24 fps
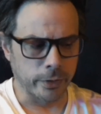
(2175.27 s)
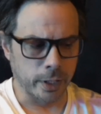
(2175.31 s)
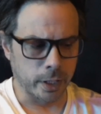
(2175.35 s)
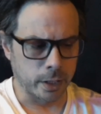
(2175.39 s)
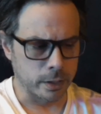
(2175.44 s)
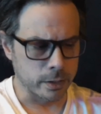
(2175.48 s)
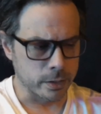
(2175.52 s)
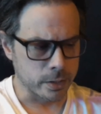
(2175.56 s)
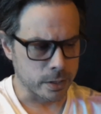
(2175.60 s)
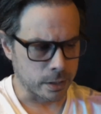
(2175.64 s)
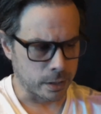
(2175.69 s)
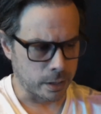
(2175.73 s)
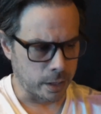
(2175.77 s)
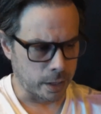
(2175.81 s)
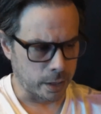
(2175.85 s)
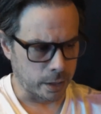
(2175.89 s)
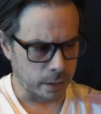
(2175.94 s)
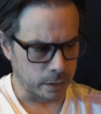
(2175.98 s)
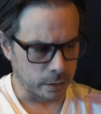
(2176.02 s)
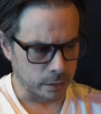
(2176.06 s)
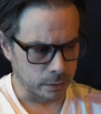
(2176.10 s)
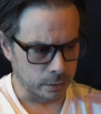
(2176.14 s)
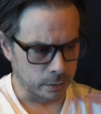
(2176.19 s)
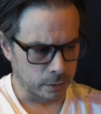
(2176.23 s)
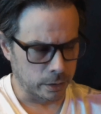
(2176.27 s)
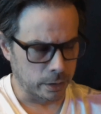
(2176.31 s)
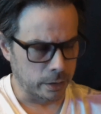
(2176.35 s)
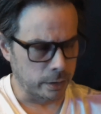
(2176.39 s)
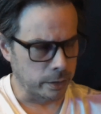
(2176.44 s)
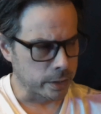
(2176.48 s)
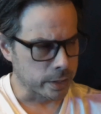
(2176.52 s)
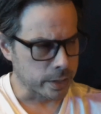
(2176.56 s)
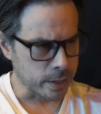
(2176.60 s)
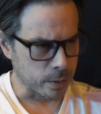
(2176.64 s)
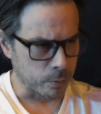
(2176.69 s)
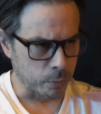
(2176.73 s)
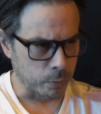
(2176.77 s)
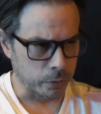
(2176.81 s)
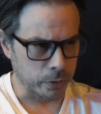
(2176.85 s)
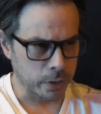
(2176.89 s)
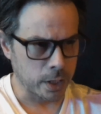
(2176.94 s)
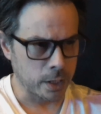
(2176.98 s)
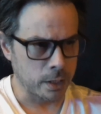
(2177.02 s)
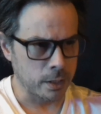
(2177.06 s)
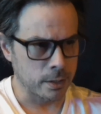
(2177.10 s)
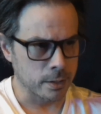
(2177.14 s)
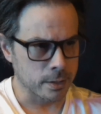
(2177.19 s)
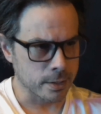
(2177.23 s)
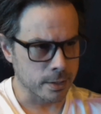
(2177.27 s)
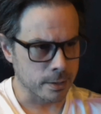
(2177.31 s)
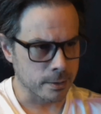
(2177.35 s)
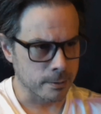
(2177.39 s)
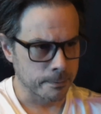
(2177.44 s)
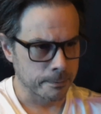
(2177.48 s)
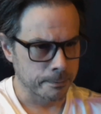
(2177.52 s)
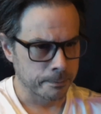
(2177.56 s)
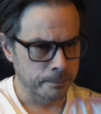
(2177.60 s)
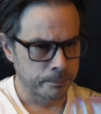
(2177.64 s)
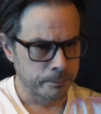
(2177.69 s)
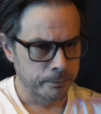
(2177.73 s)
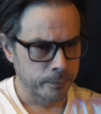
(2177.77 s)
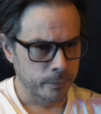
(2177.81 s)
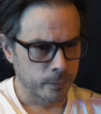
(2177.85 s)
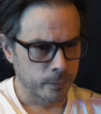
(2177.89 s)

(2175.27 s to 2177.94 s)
things like learning the symbol keys,